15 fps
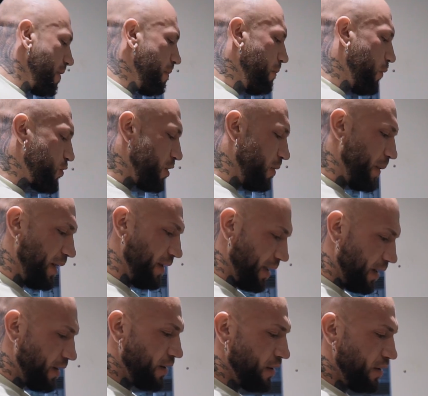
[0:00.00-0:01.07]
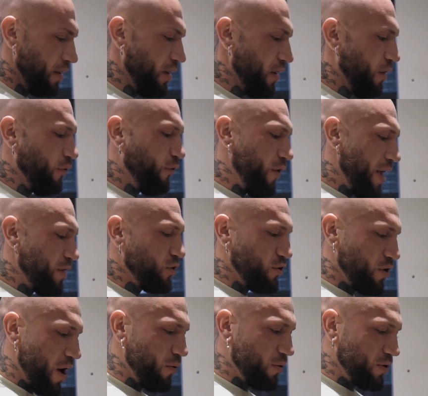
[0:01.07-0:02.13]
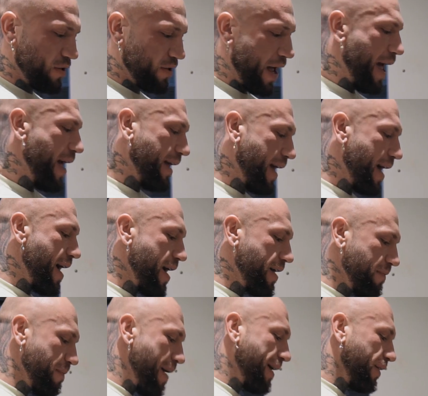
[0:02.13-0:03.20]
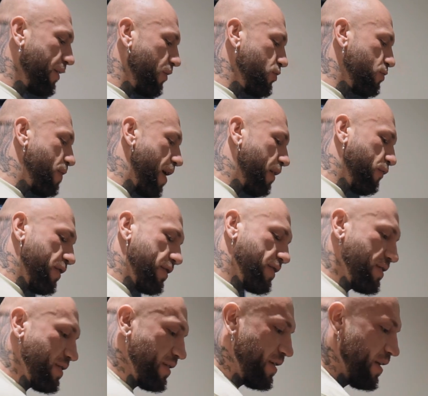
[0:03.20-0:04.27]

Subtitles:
Muscle building French toast, aka Megalodon's breakfast.